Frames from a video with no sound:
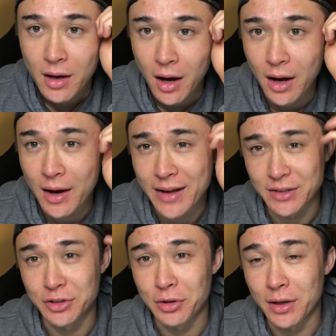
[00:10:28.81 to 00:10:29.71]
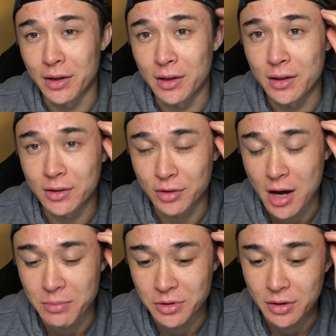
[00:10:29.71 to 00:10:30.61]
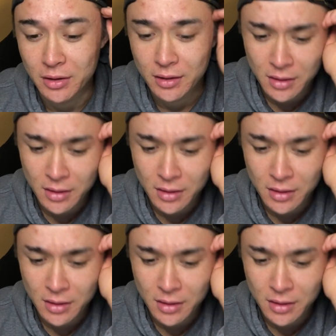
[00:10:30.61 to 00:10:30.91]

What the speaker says: as a trigger option.